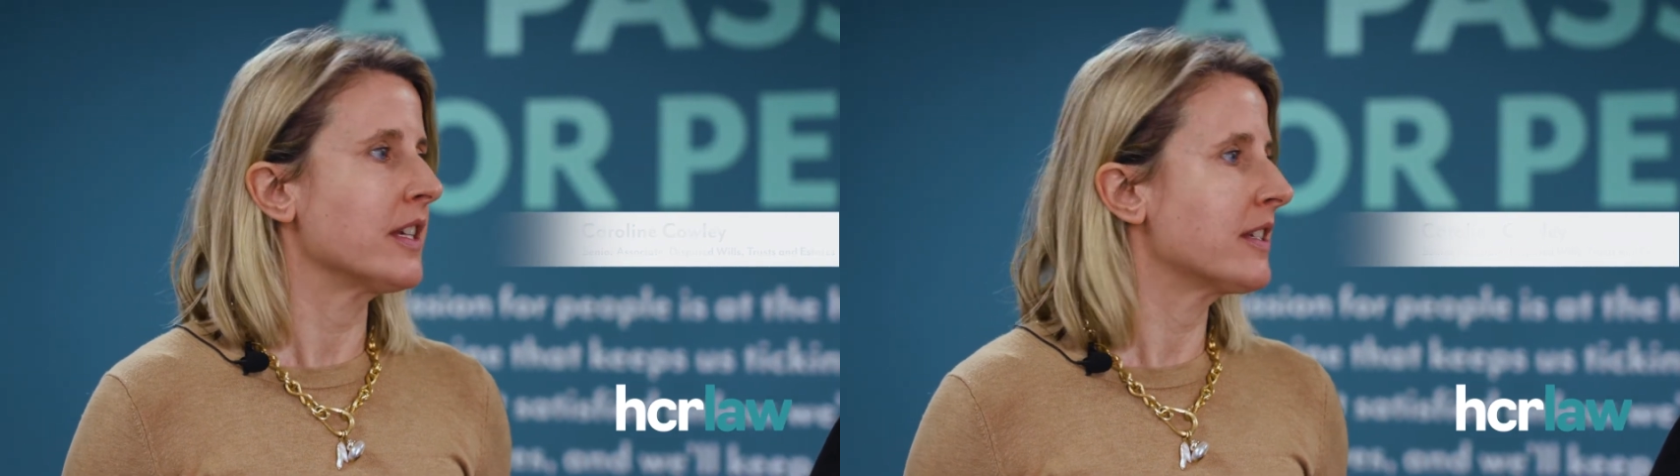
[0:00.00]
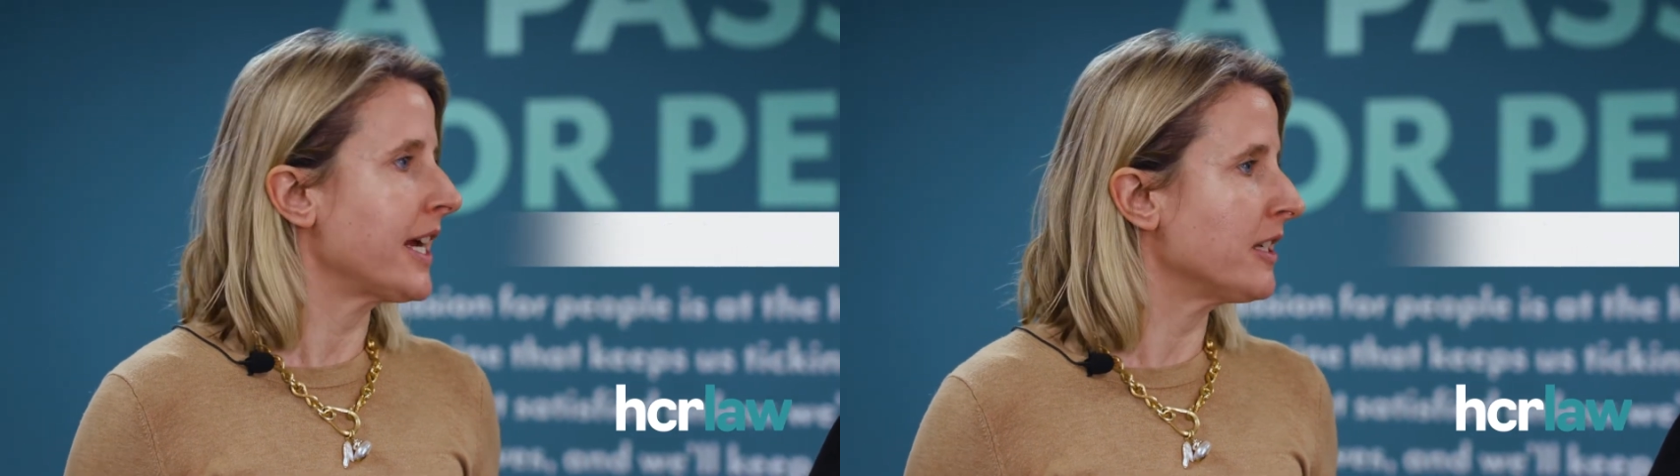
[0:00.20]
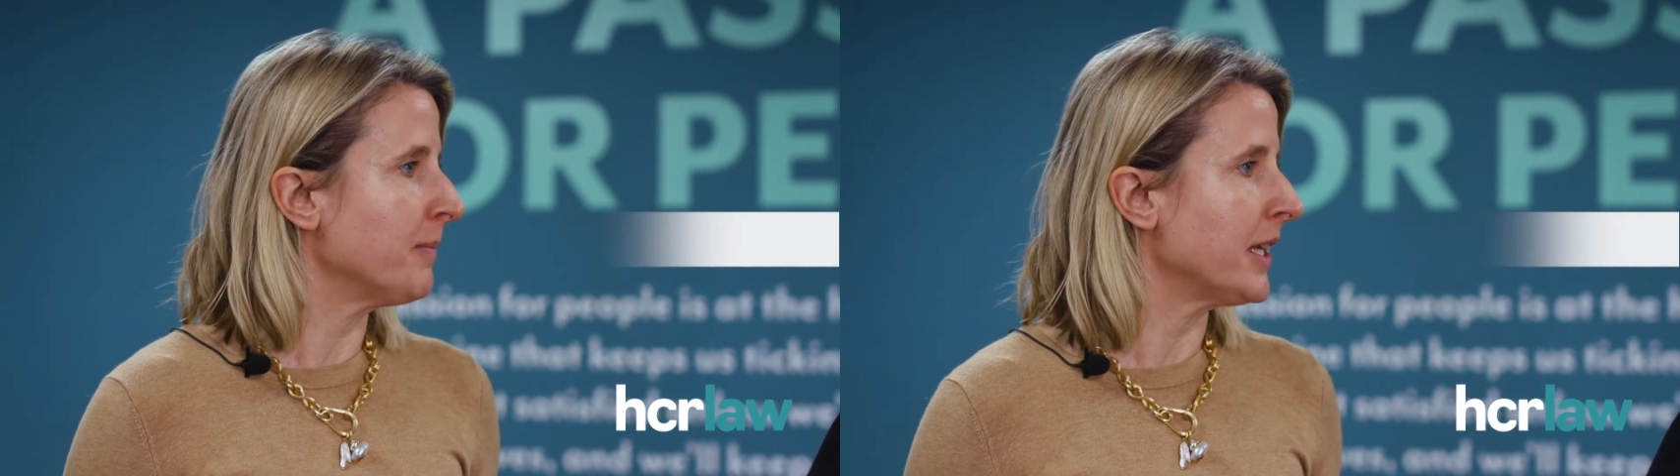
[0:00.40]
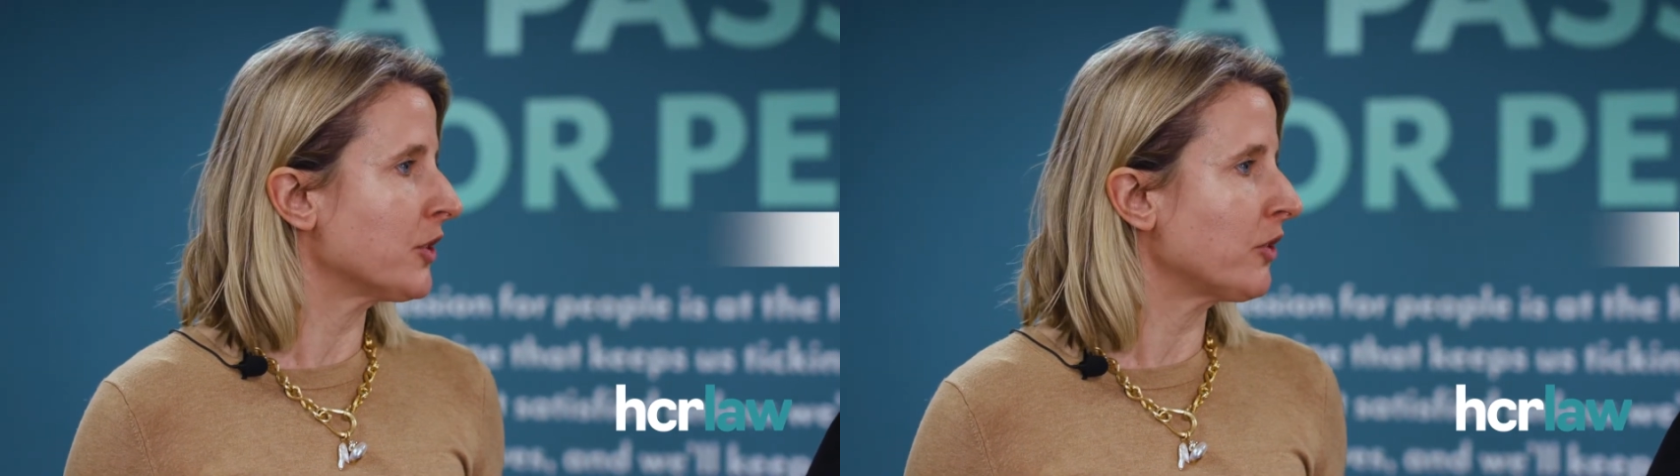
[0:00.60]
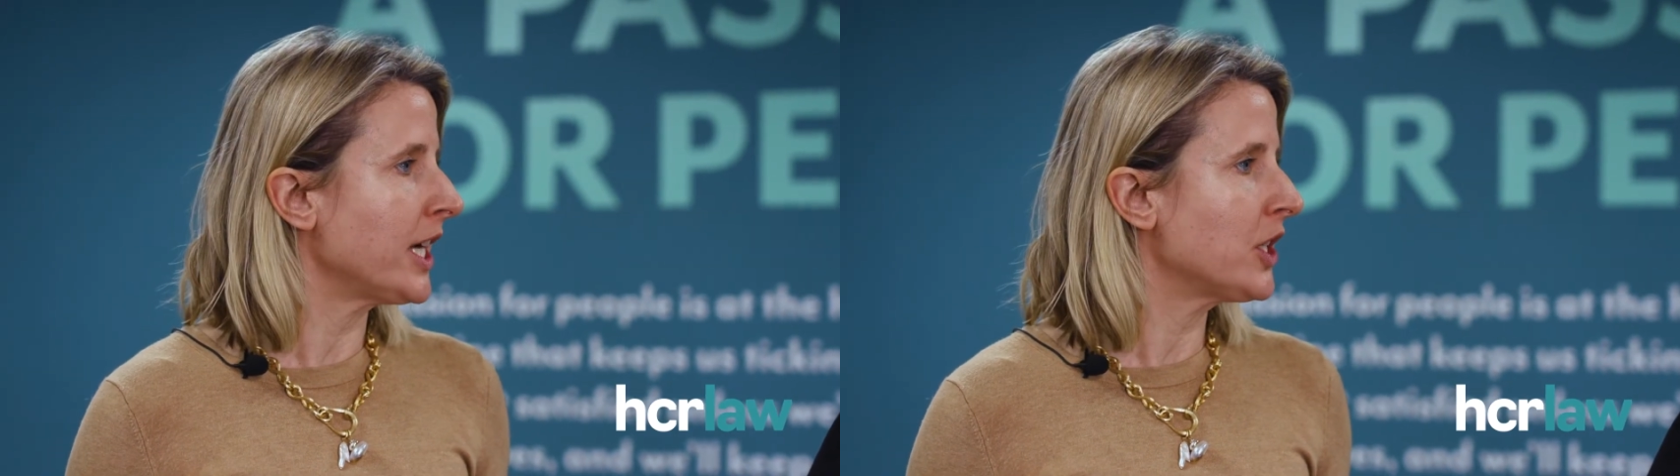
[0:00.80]
estate
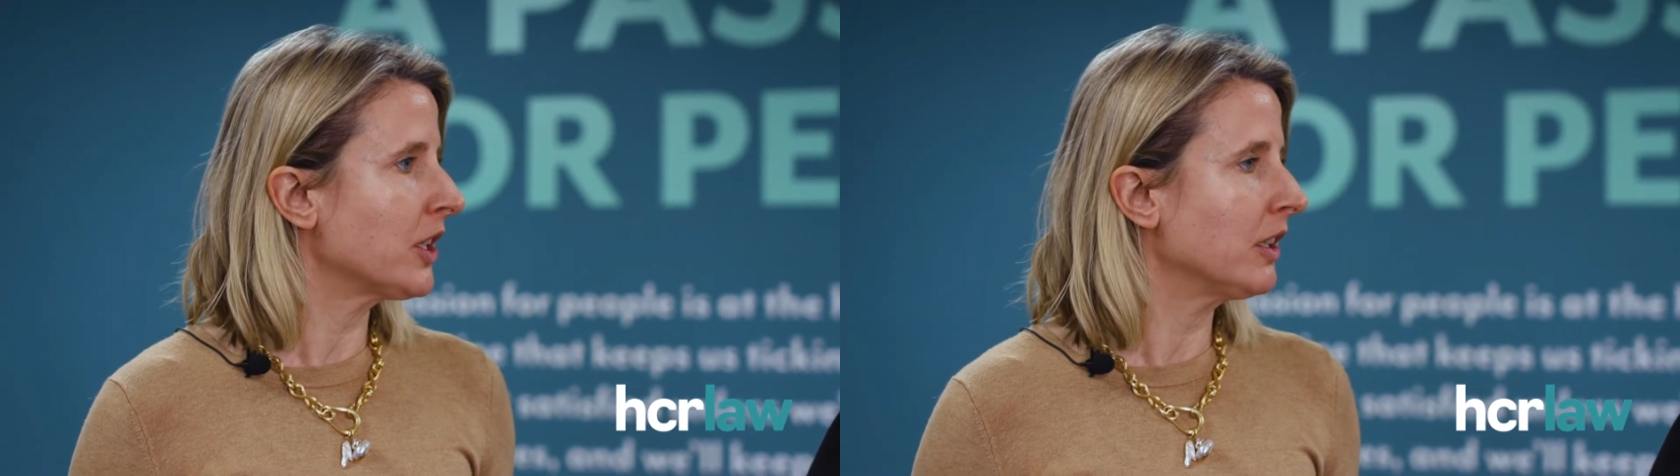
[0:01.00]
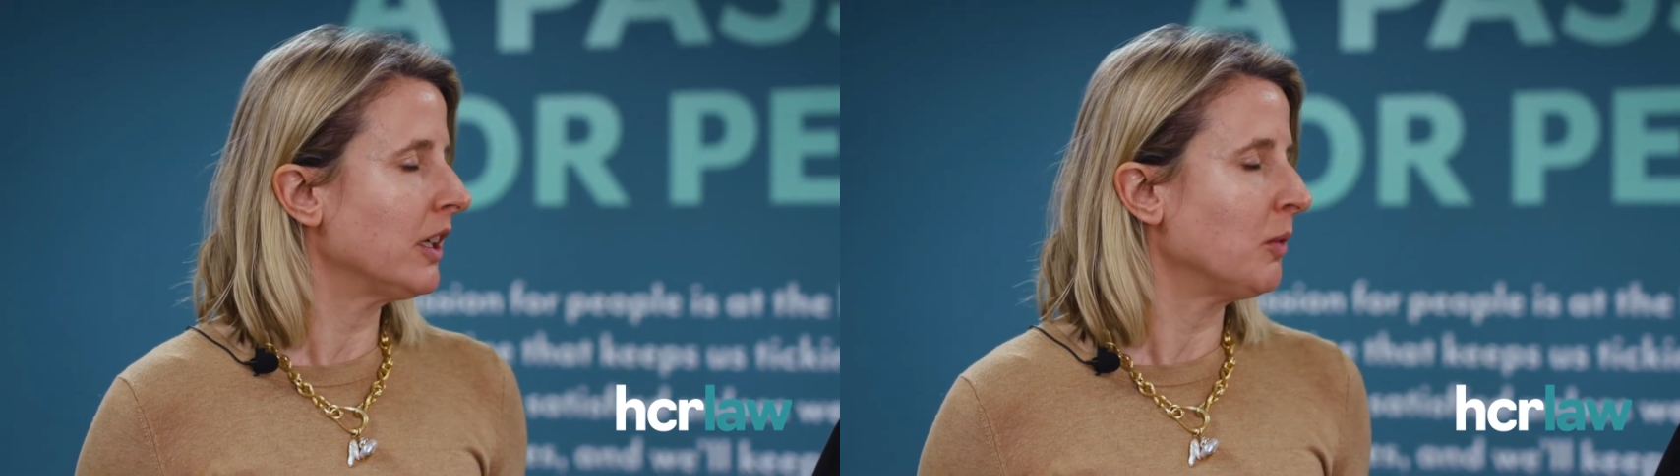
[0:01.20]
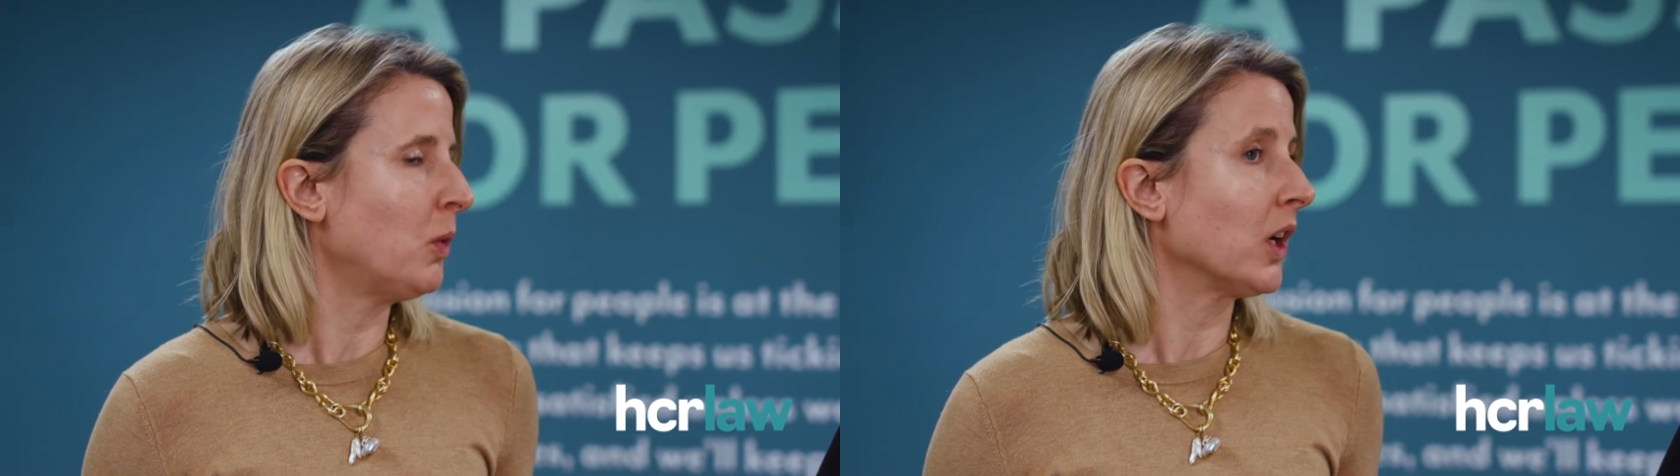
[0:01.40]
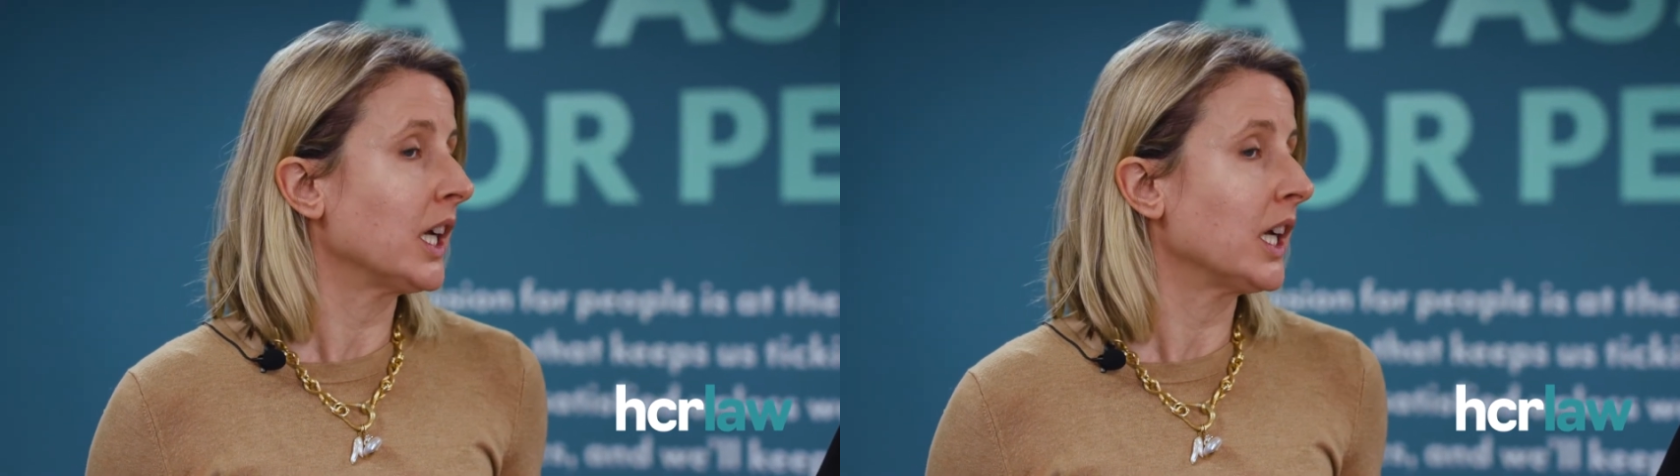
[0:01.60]
administration and what